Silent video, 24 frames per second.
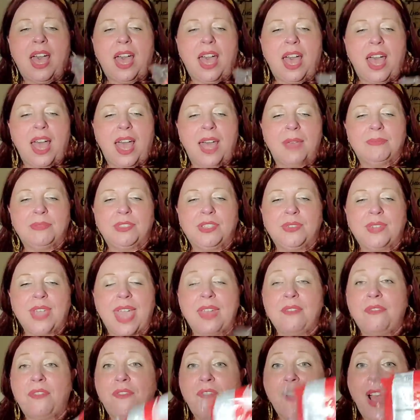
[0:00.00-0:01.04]
Um, you
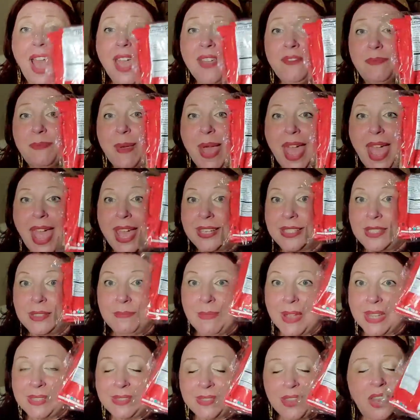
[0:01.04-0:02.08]
get five bags.
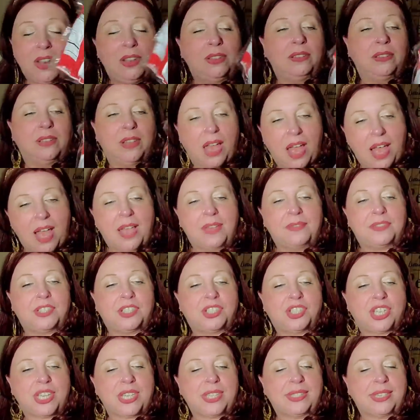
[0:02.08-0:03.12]
My son loves
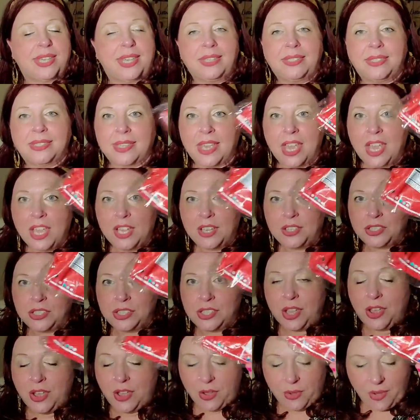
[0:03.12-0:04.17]
Cheez-Its,
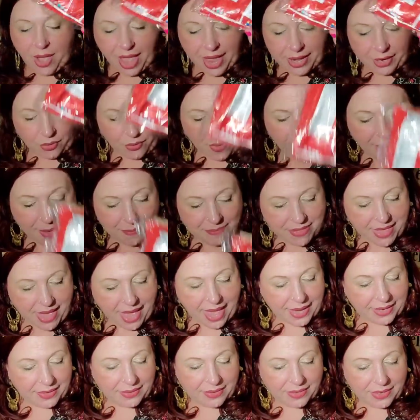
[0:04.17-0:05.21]
so I grabbed
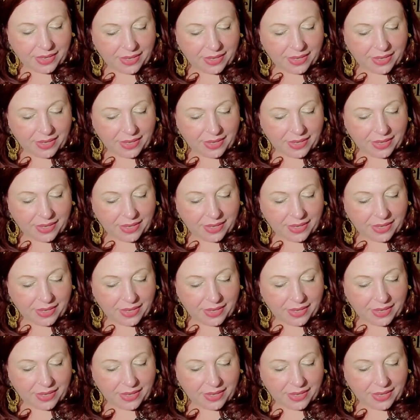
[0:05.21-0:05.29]
that.